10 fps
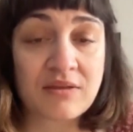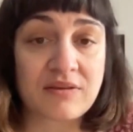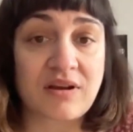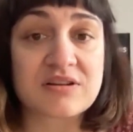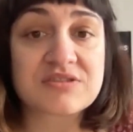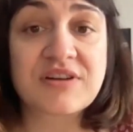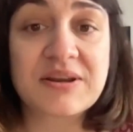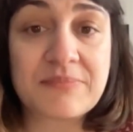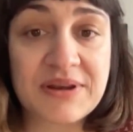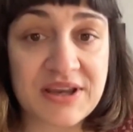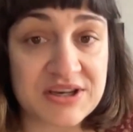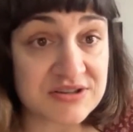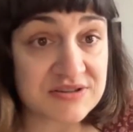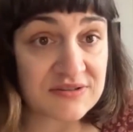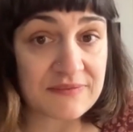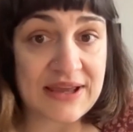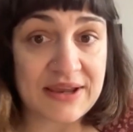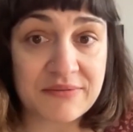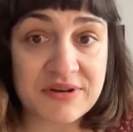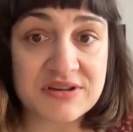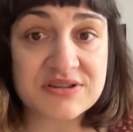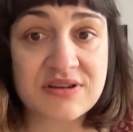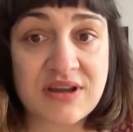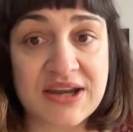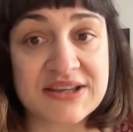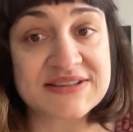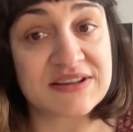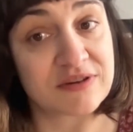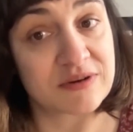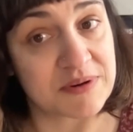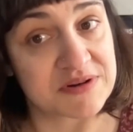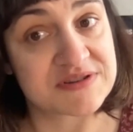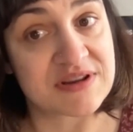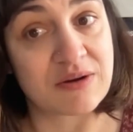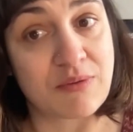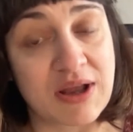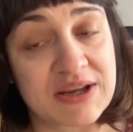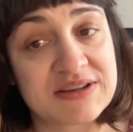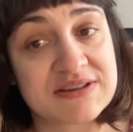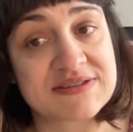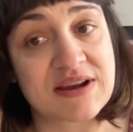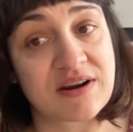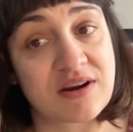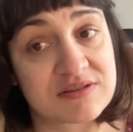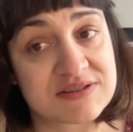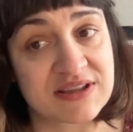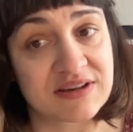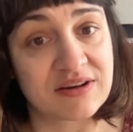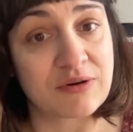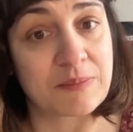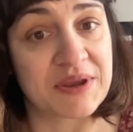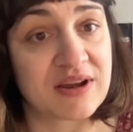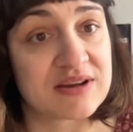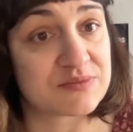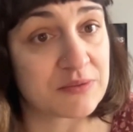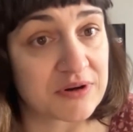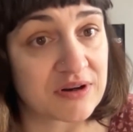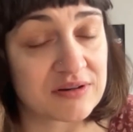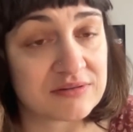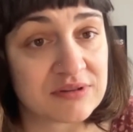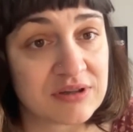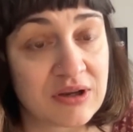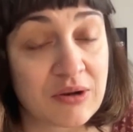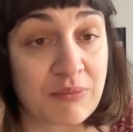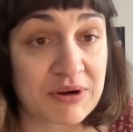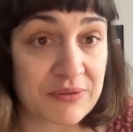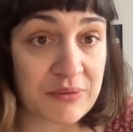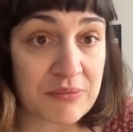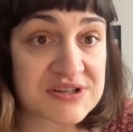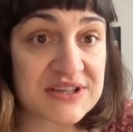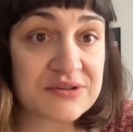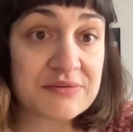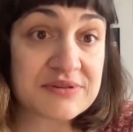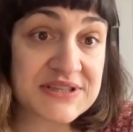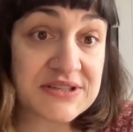The cultural implications of language and its interpersonal qualities are a constant in Hopinka's work. One of the works that you will see